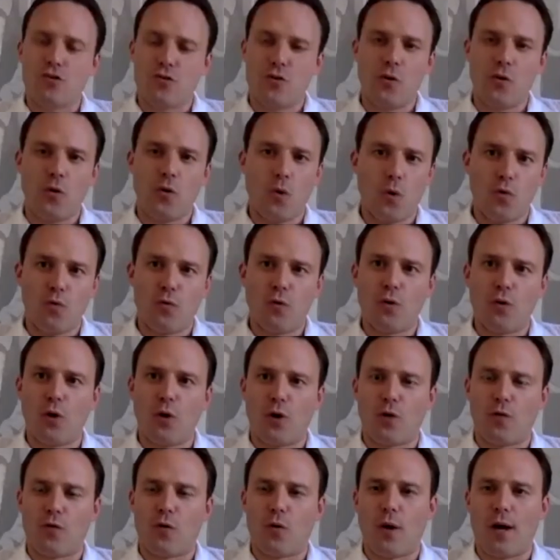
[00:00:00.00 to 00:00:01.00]
an awful lot
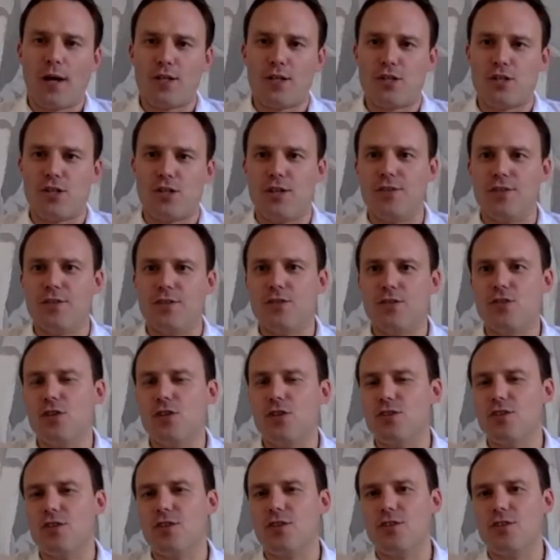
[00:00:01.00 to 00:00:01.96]
of questions just in